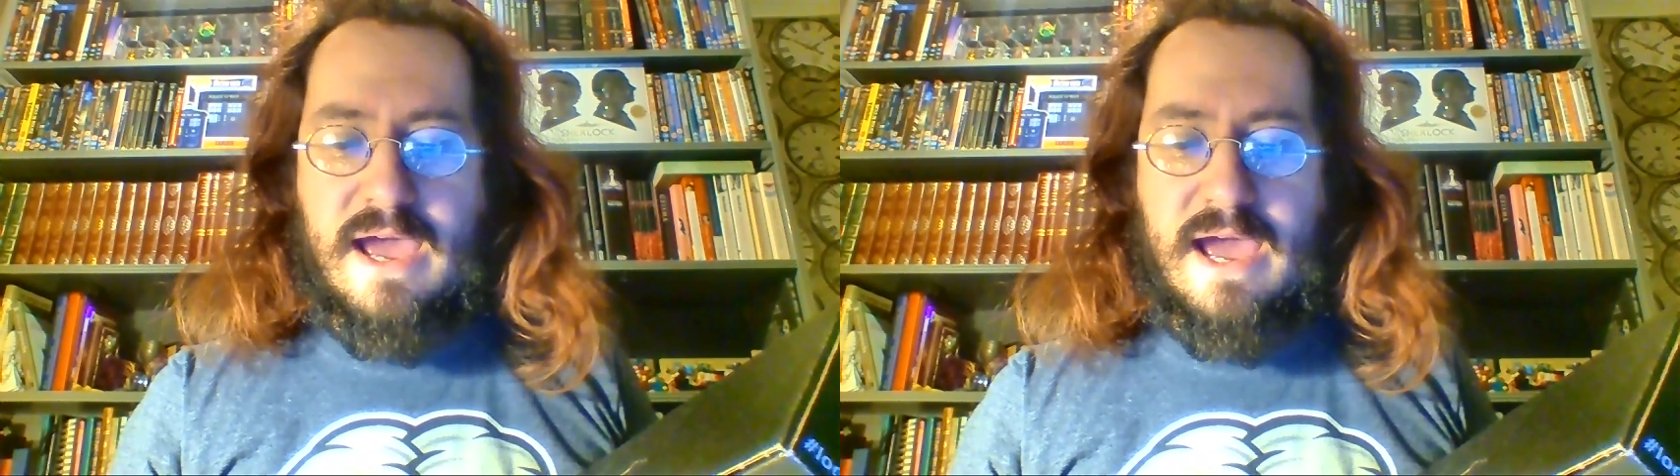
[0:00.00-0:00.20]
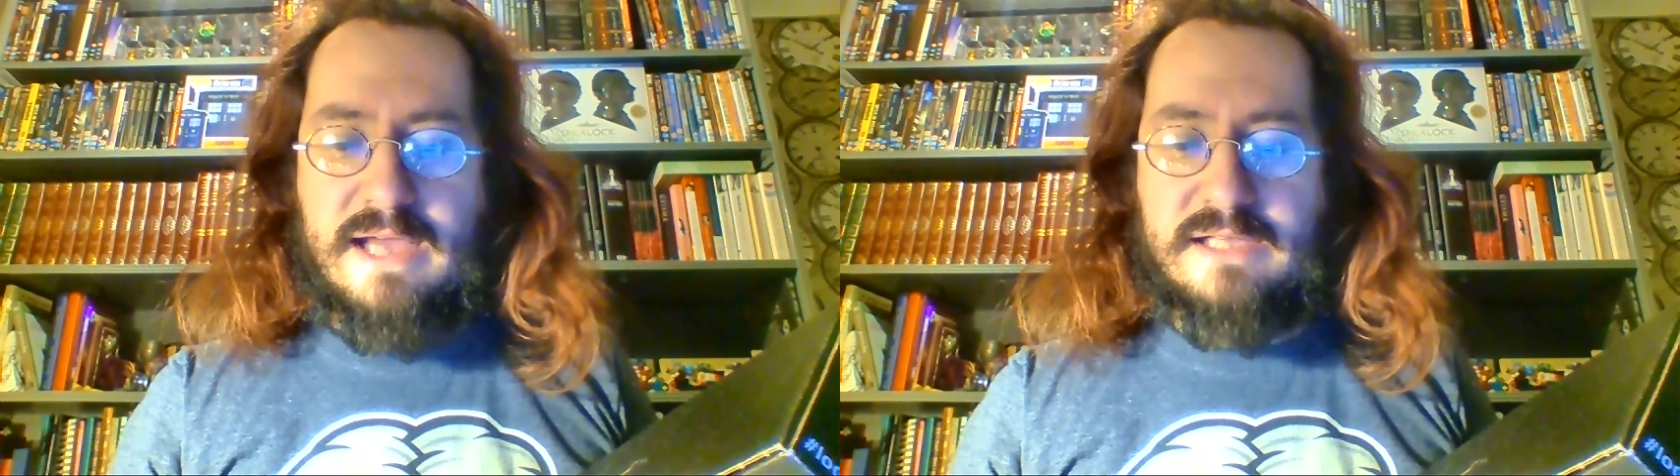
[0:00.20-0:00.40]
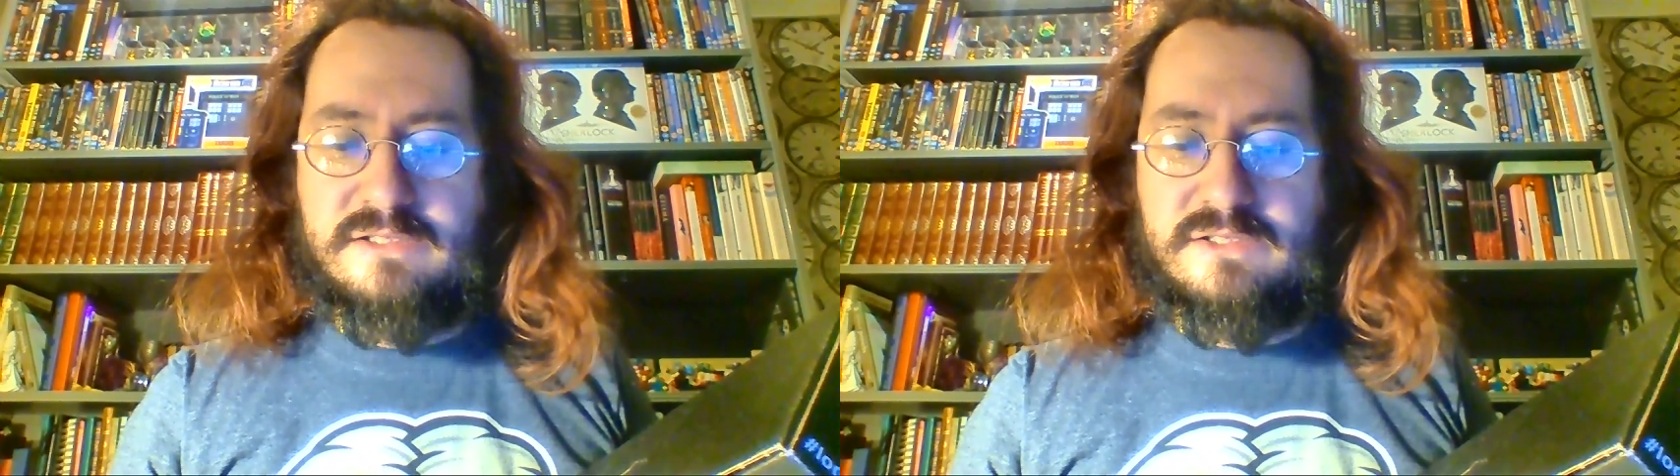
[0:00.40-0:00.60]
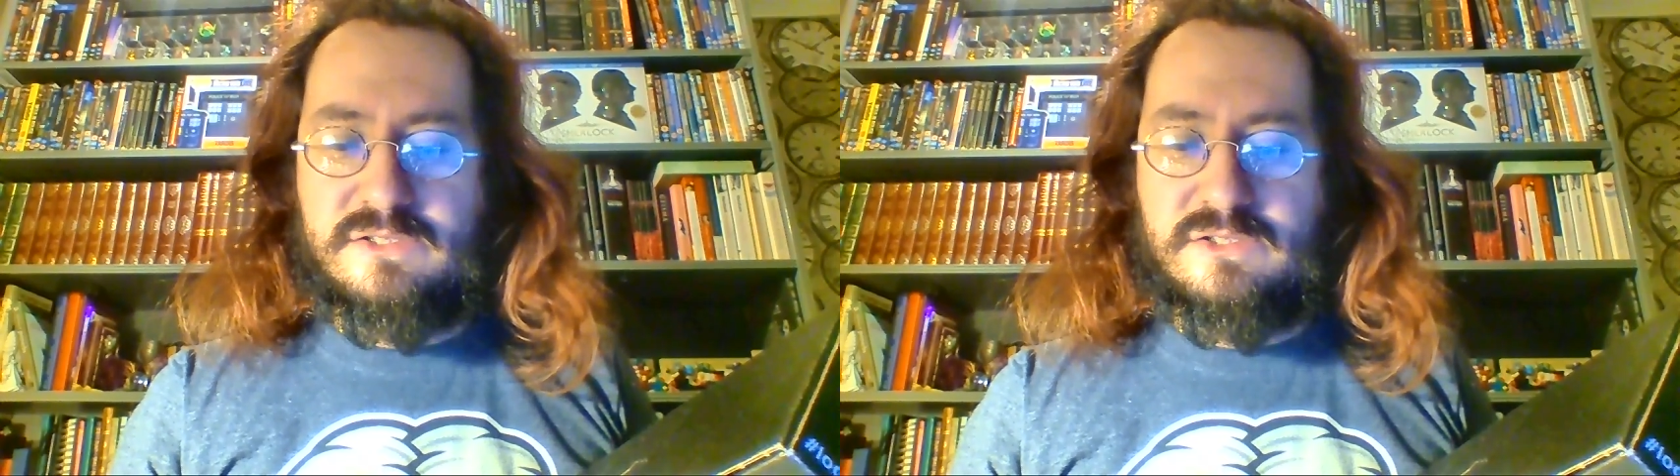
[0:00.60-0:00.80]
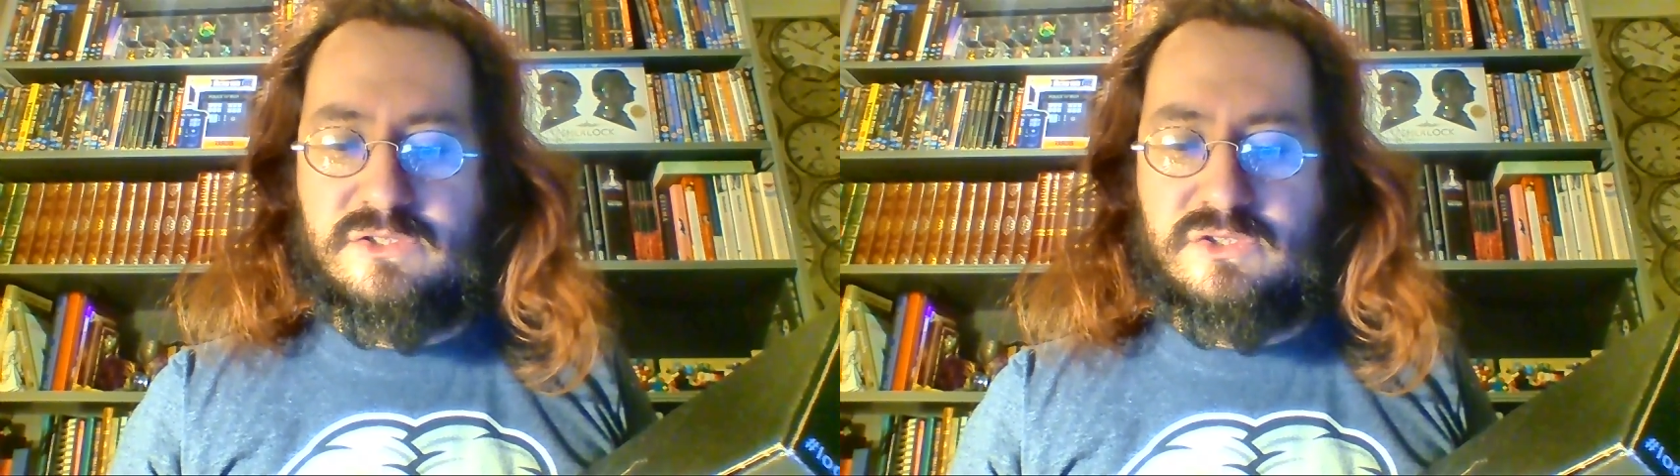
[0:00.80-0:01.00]
and
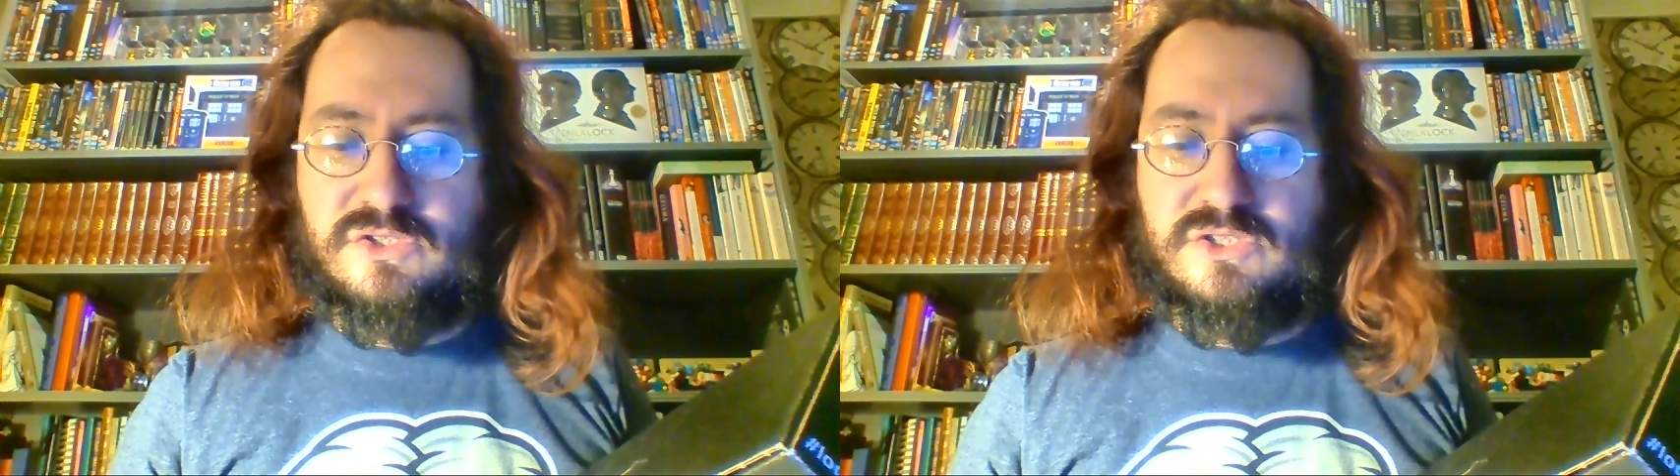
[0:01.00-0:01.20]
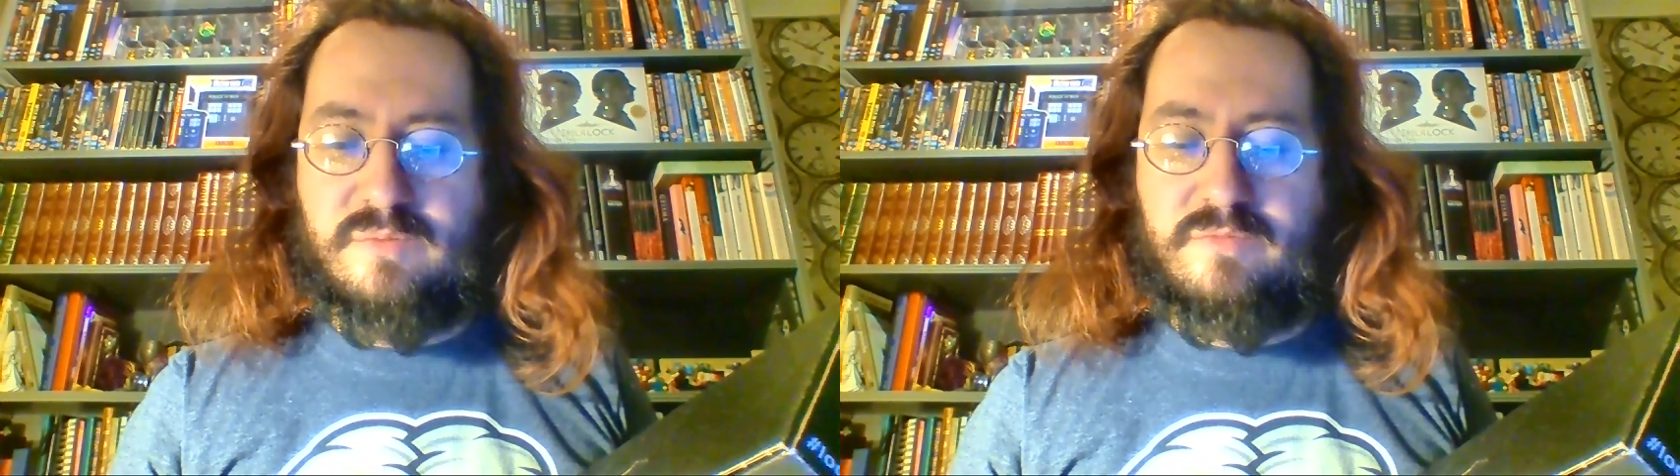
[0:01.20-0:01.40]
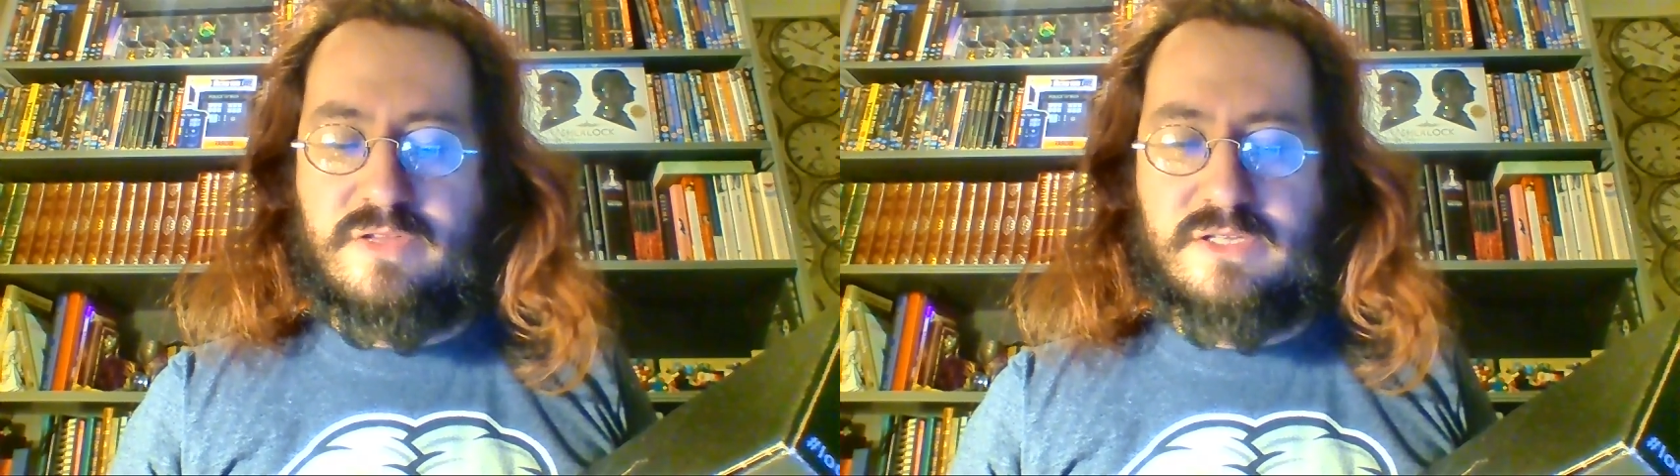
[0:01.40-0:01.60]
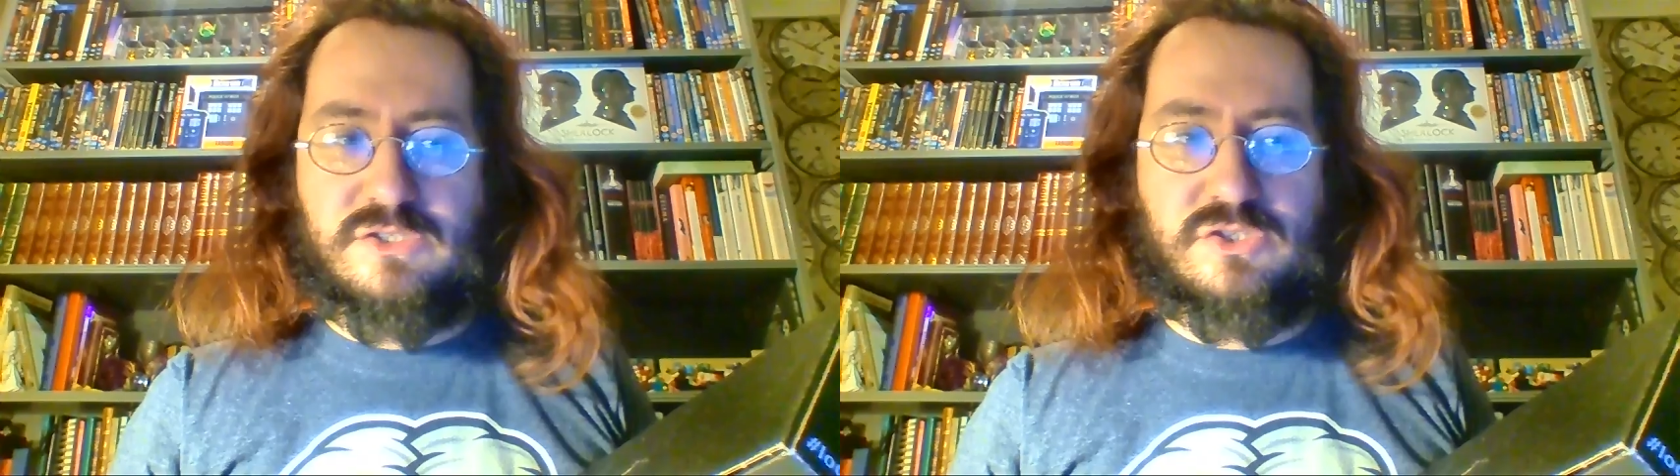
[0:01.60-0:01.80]
something